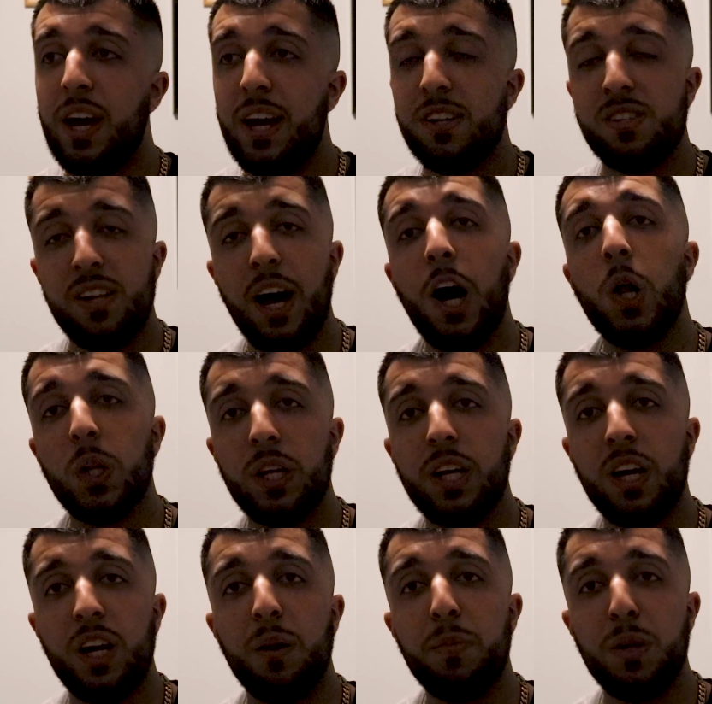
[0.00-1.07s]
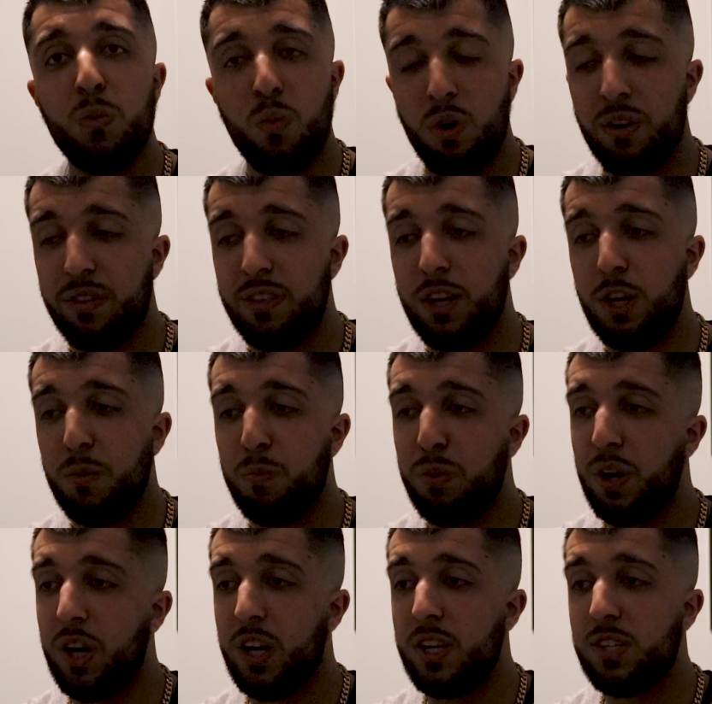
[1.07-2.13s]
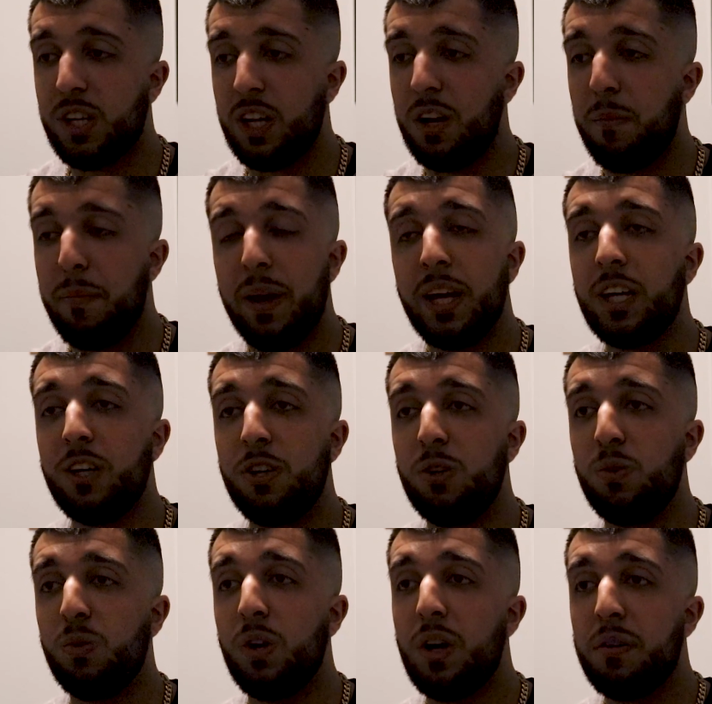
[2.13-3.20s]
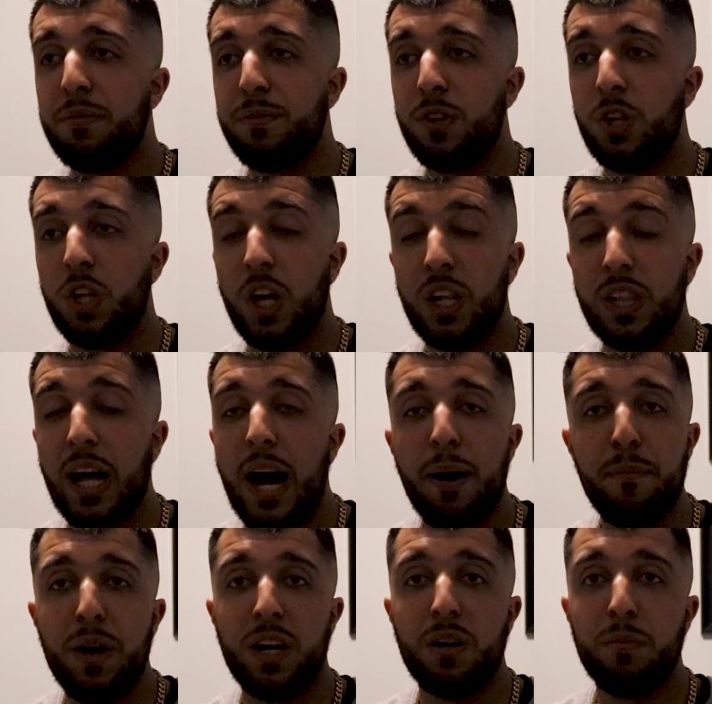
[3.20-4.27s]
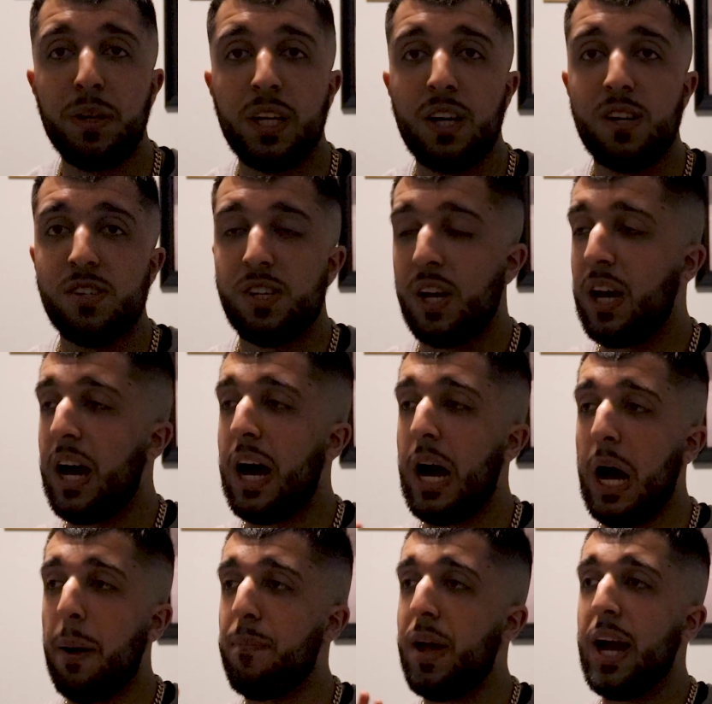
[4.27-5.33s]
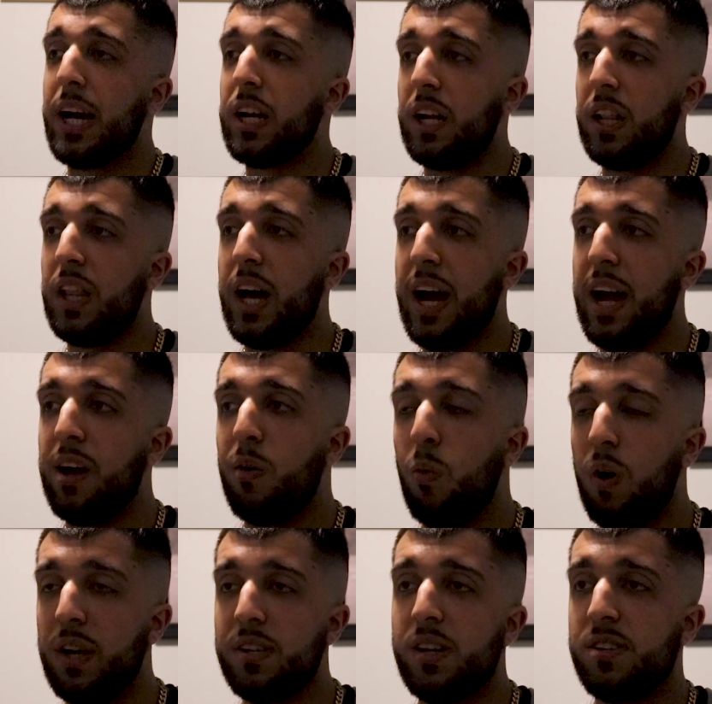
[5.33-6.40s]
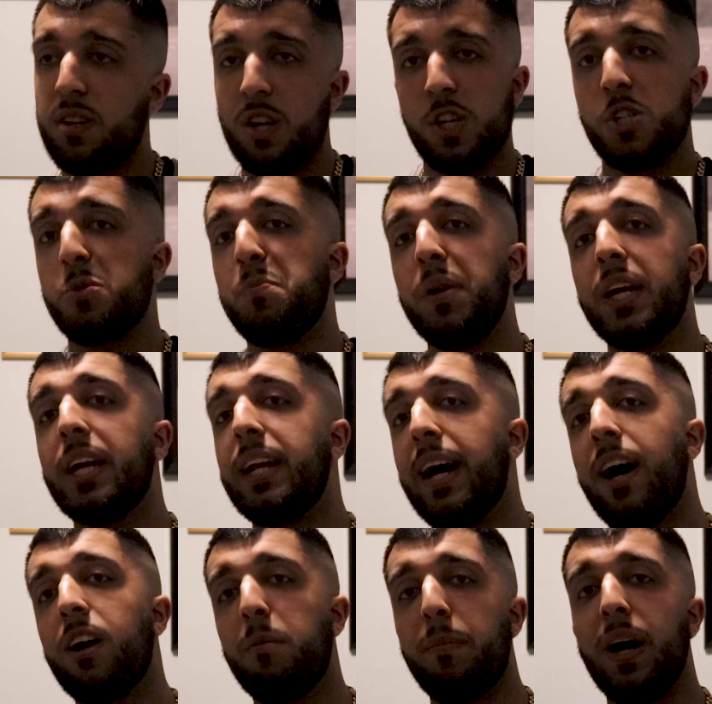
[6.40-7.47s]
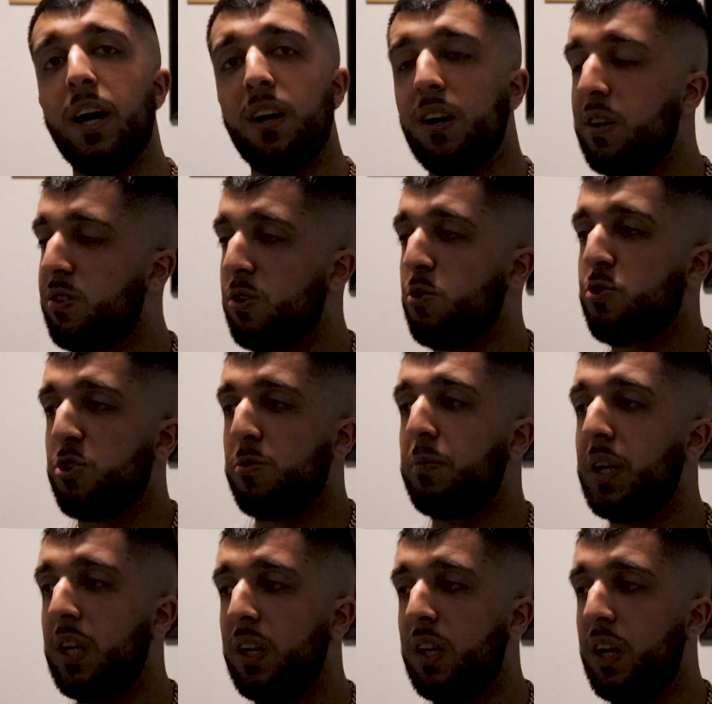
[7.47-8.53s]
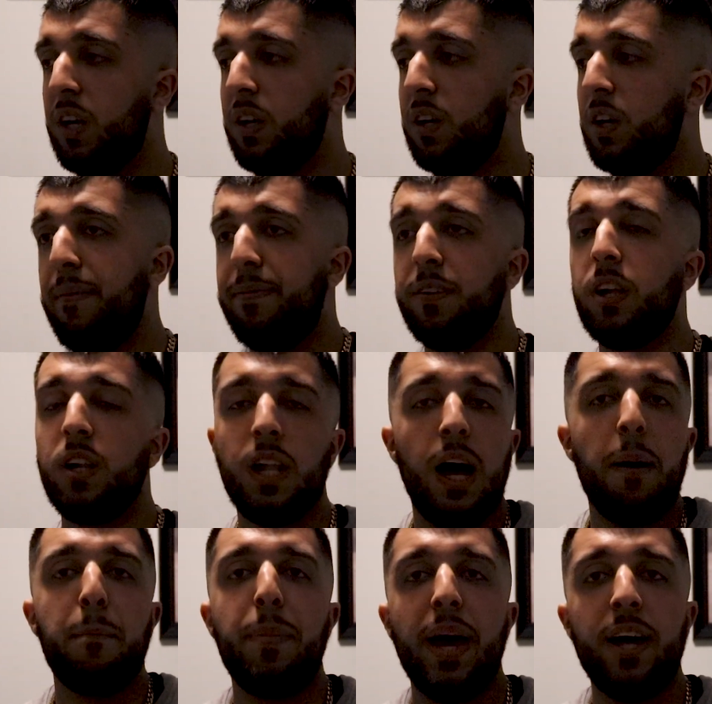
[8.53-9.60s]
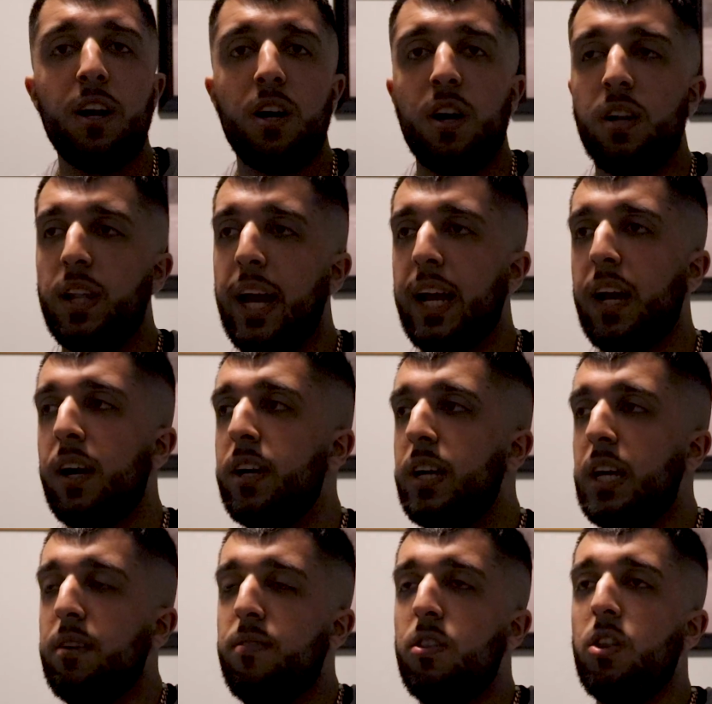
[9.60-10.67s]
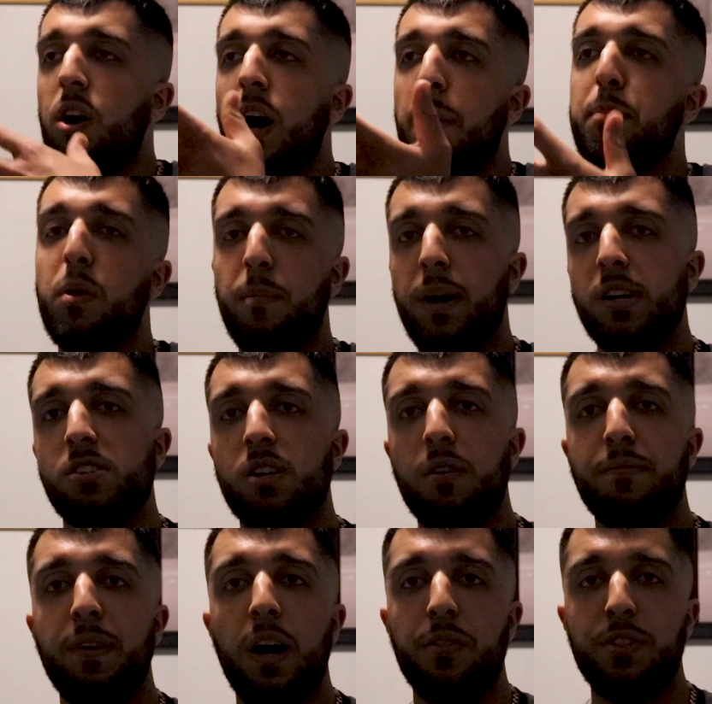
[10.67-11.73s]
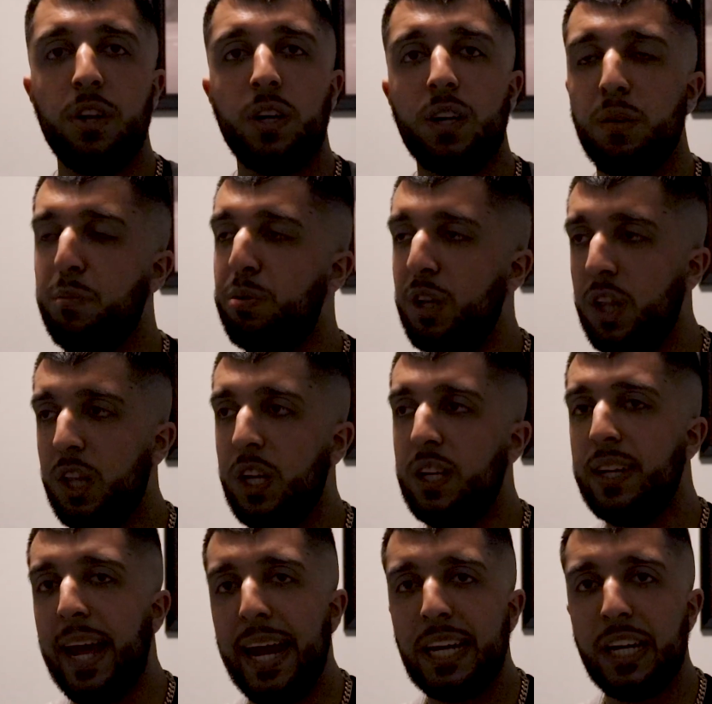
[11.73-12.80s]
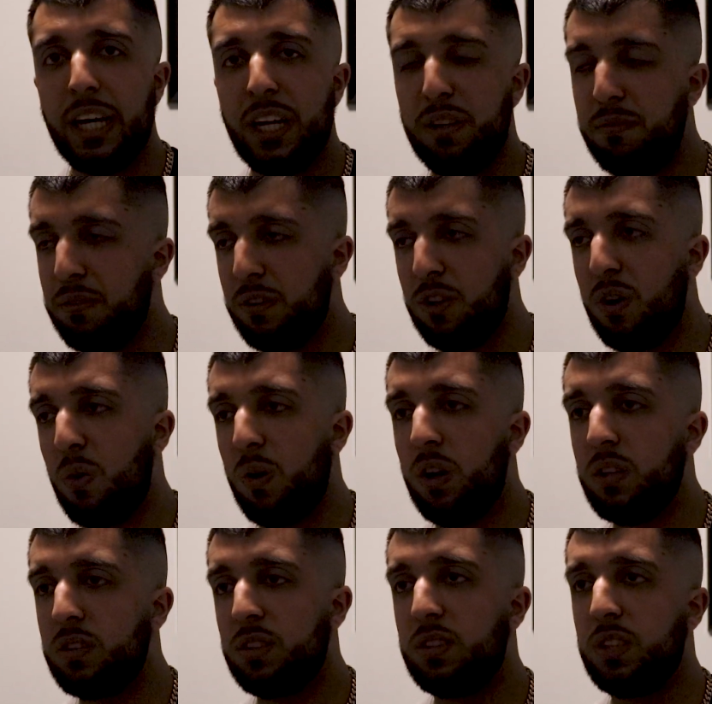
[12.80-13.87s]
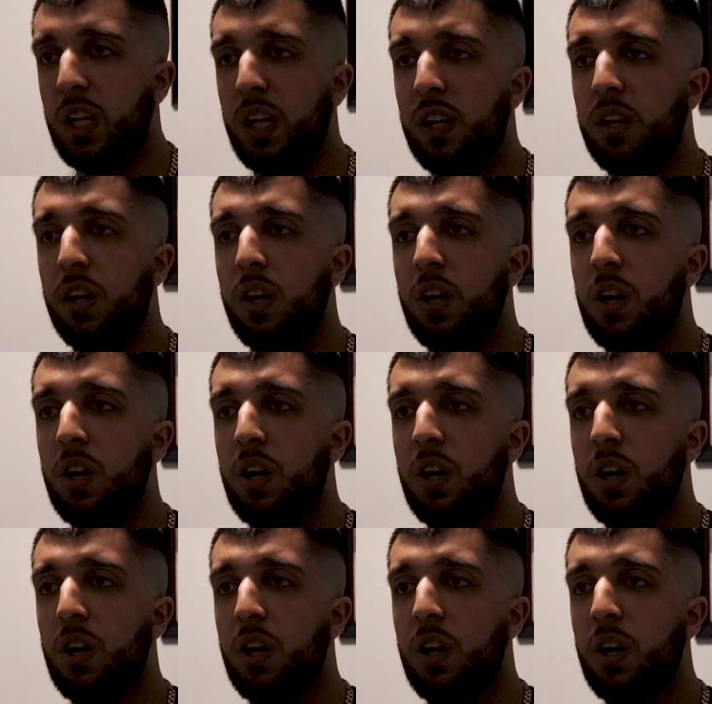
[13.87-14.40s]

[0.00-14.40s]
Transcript: it's not only gonna be worth it, but it's gonna make you feel a lot better. Because I'm not gonna lie, once I started speaking out about it on social media, I feel a lot better. Like, even though I put myself out there completely naked for the world to see,